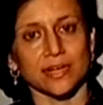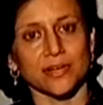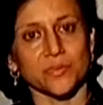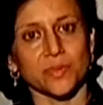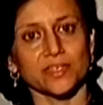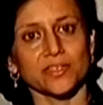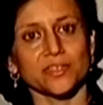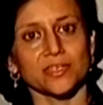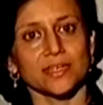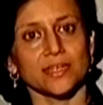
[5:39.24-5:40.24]

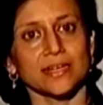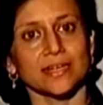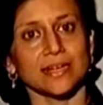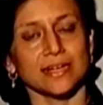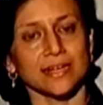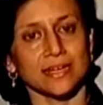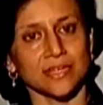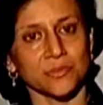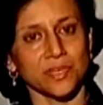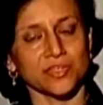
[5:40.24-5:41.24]

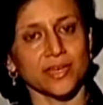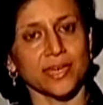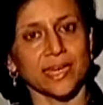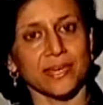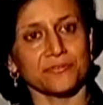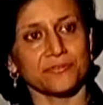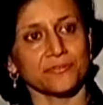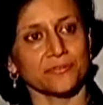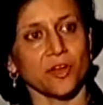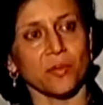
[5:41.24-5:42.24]
in which I have
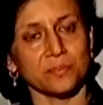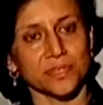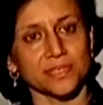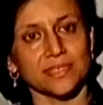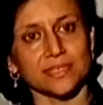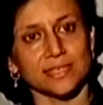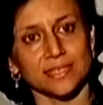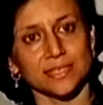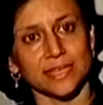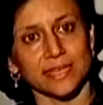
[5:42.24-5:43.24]

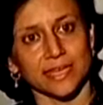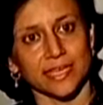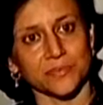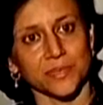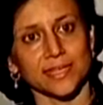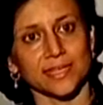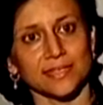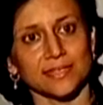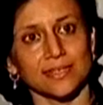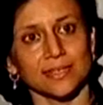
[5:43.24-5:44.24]
competence as well
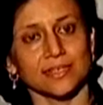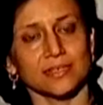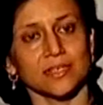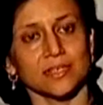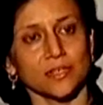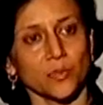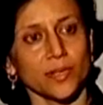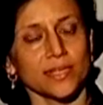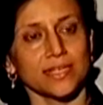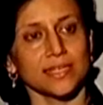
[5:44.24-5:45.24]
as
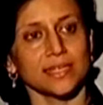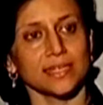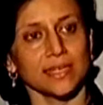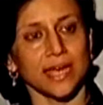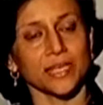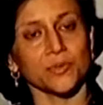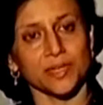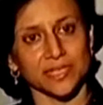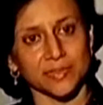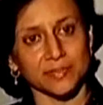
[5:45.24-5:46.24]
high
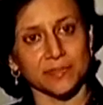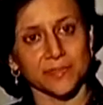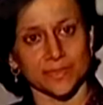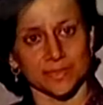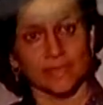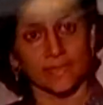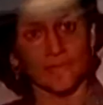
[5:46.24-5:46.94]
quality people.